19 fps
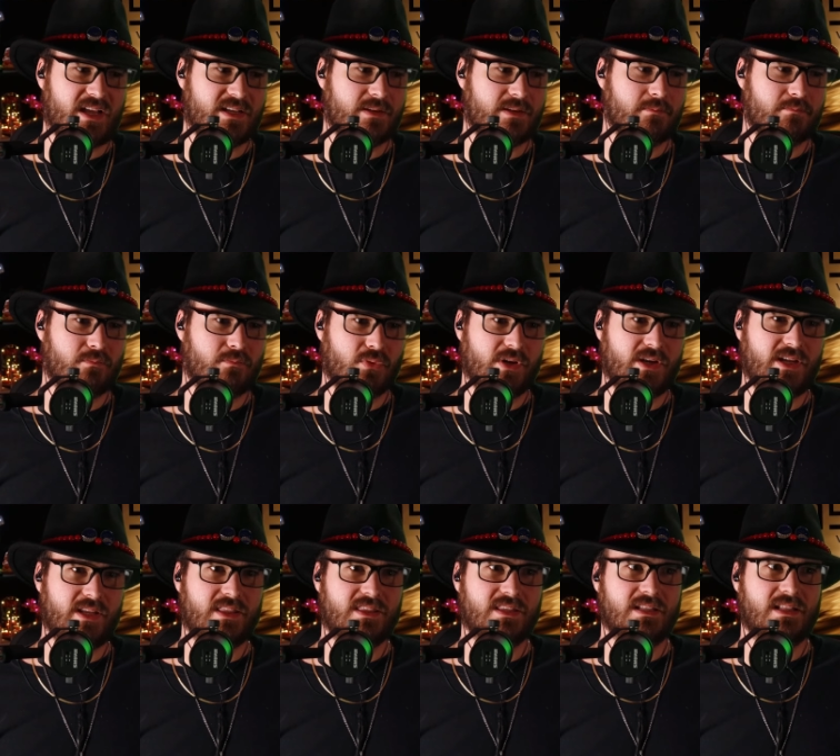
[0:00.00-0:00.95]

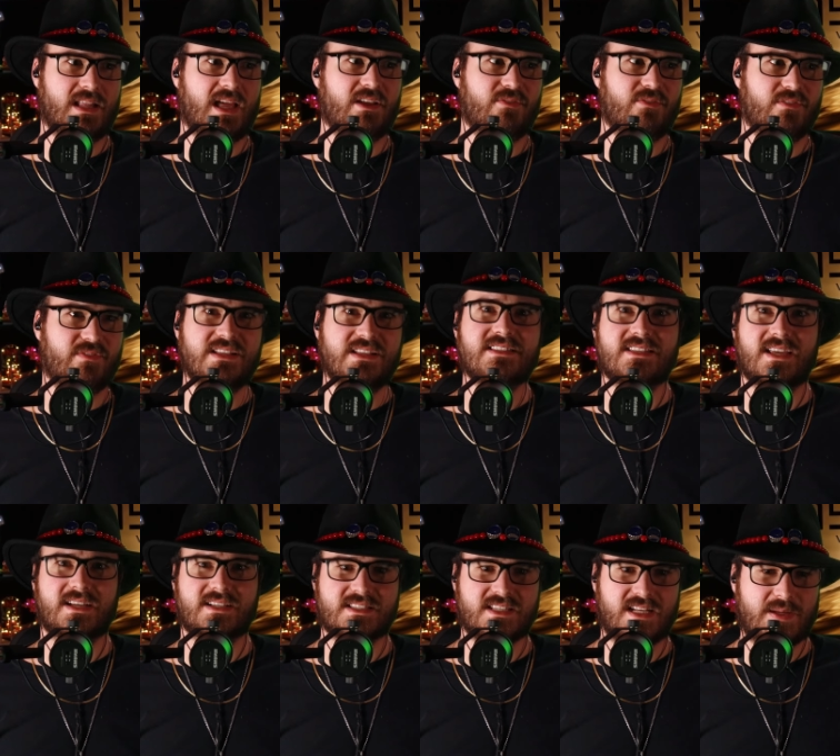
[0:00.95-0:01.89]
breathe the life of
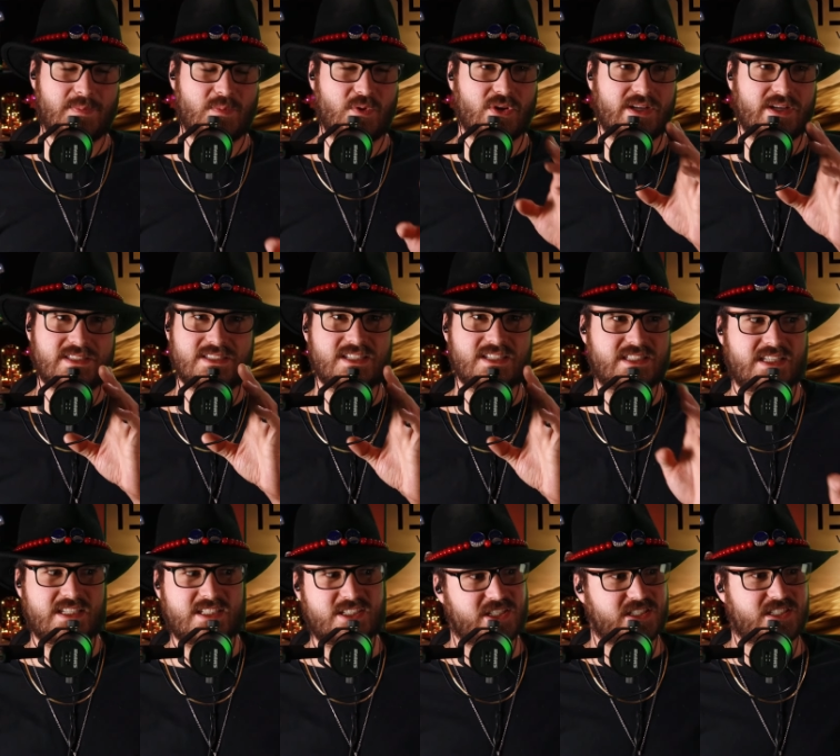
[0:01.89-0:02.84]
insects anymore. It's
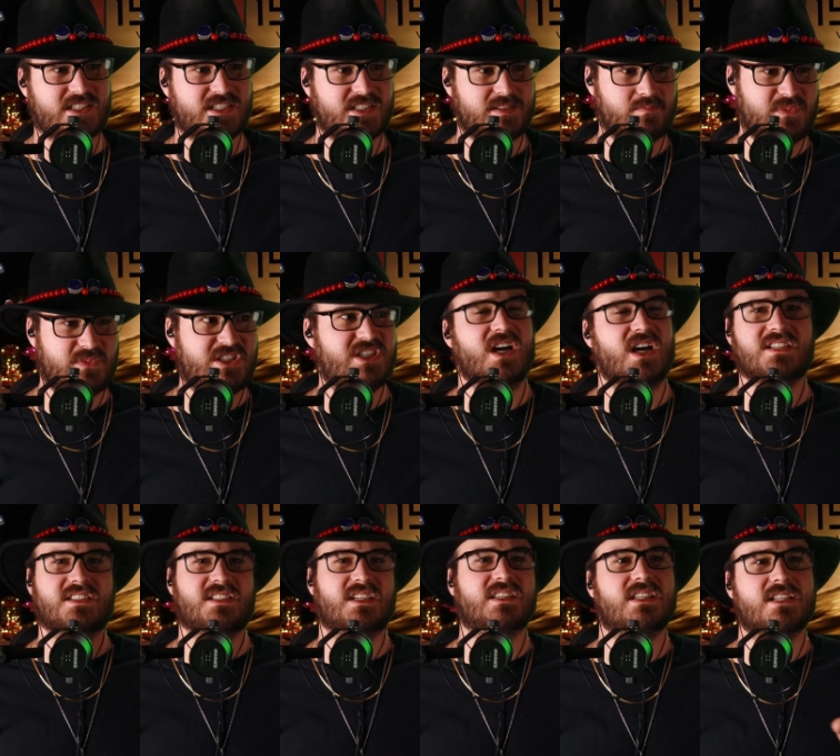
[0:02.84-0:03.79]
just
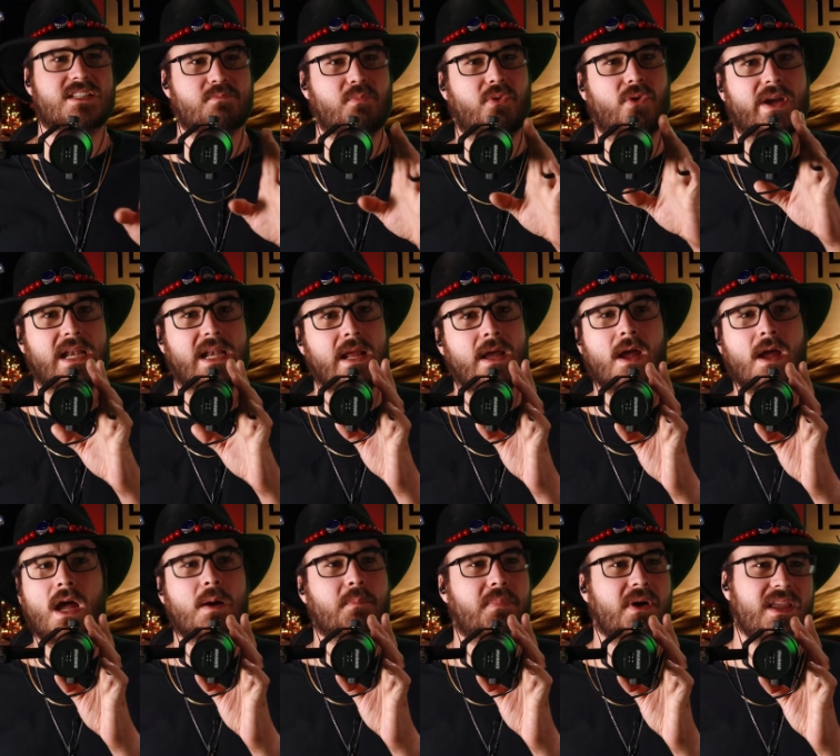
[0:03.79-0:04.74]
dust at this point.
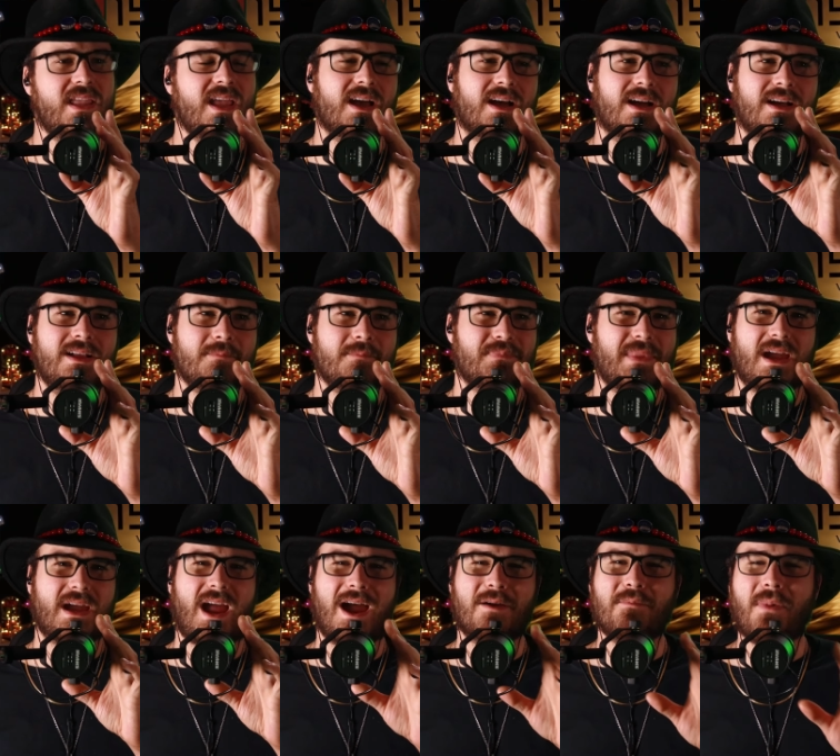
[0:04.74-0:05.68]
But yeah,
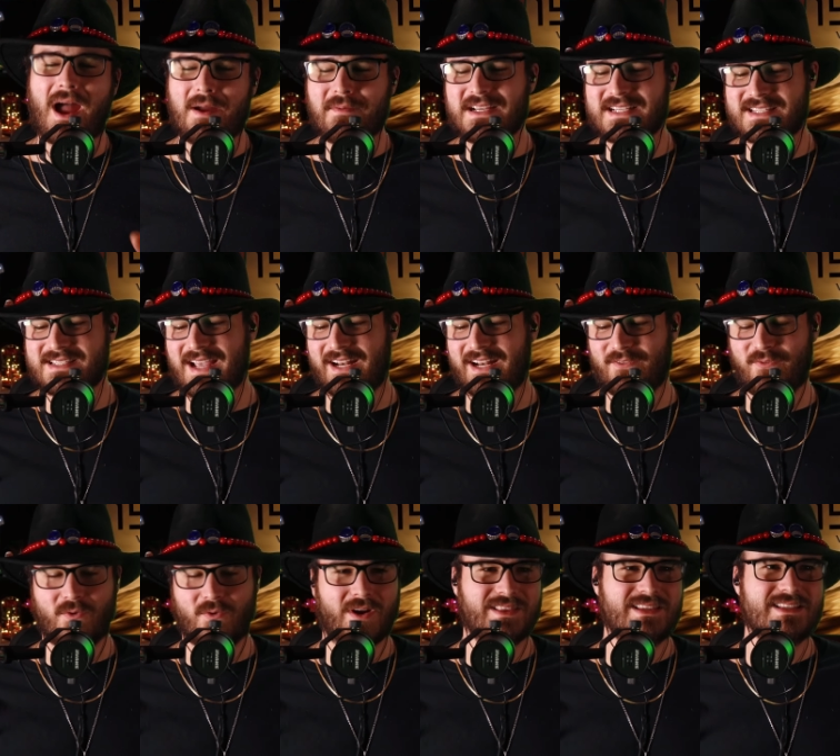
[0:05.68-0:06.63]
I'm excited
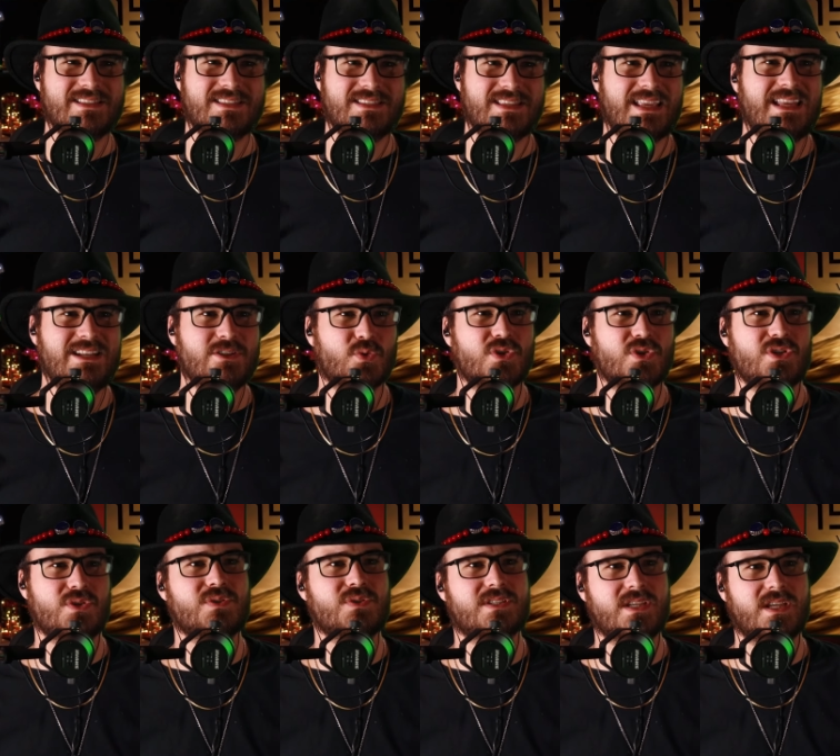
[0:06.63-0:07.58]
for it. And this is
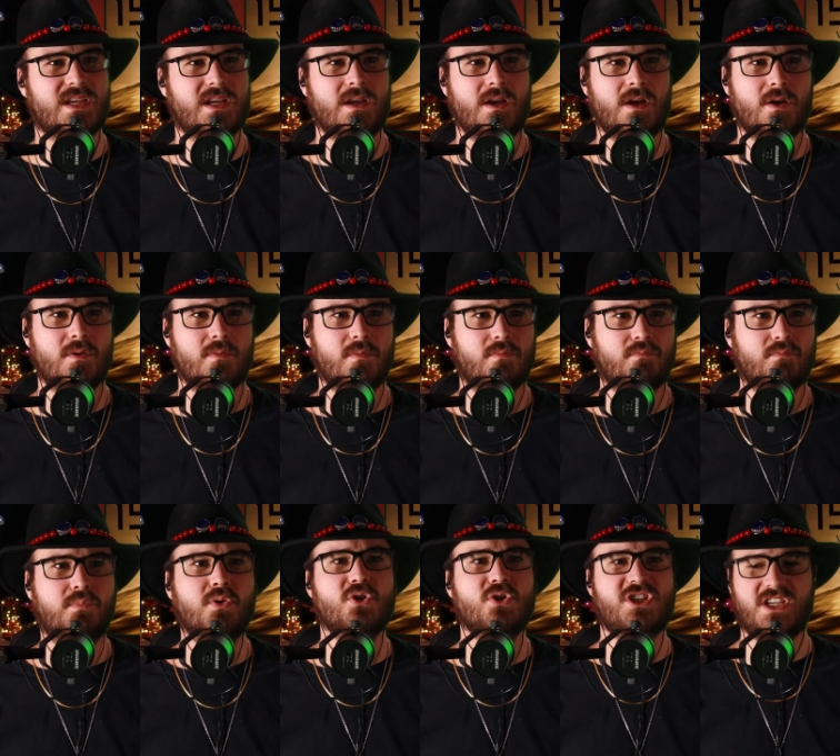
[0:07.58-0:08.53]
introducing
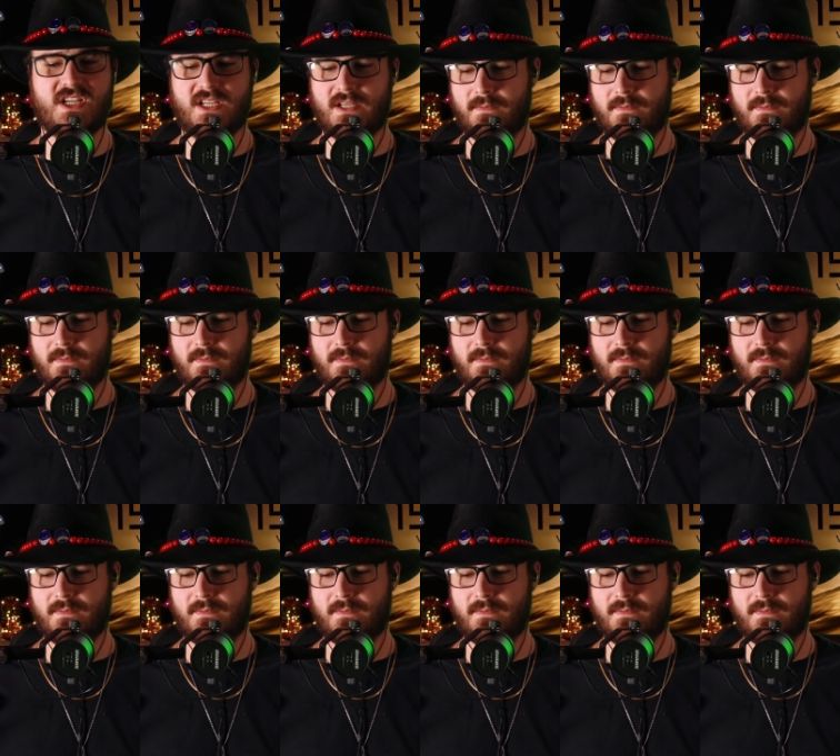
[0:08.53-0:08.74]
Bujji.